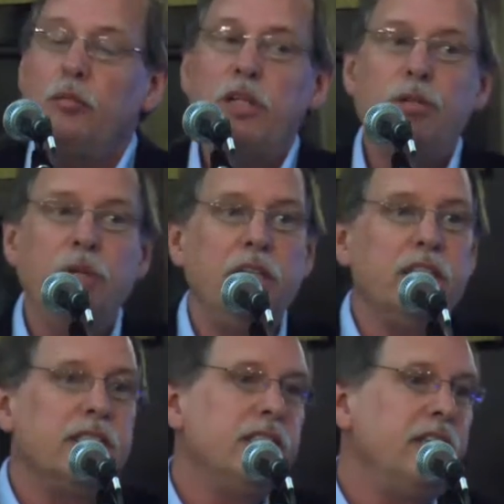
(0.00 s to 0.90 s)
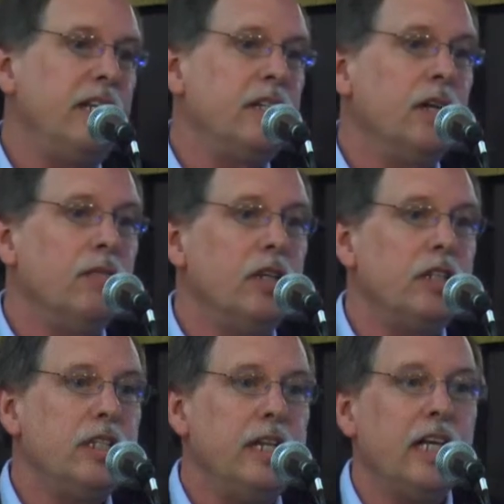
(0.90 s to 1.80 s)
between the state
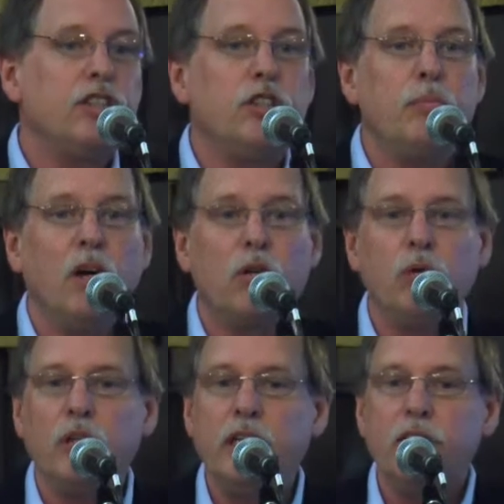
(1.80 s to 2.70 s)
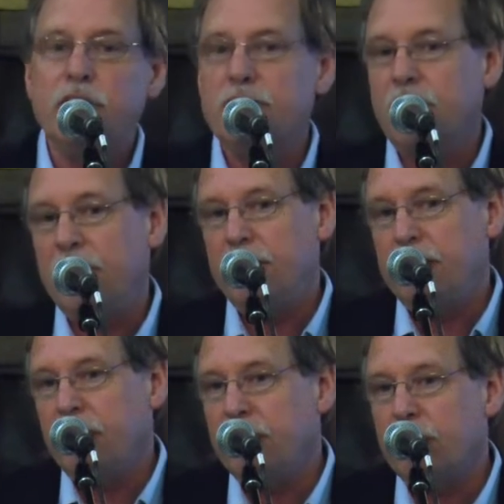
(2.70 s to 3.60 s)
governed National Park World Heritage Site
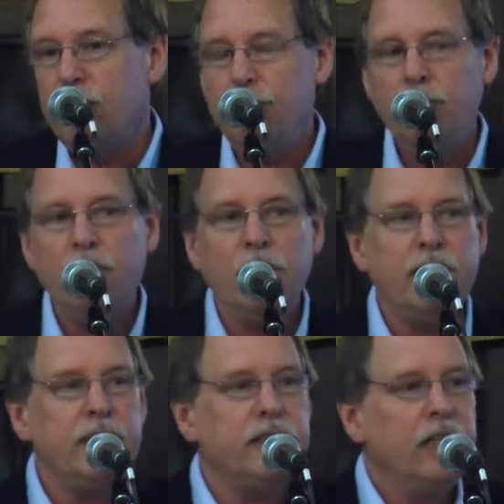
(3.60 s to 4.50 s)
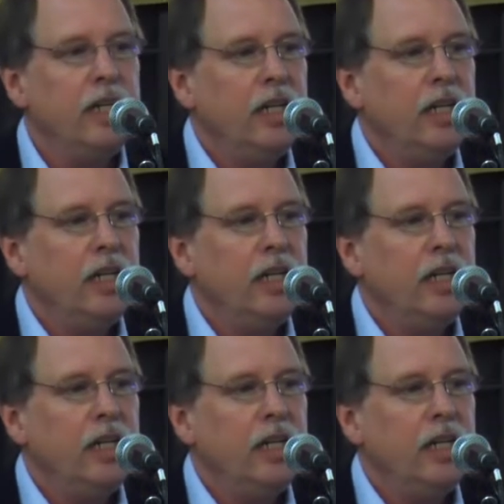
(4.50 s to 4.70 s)
and the communities.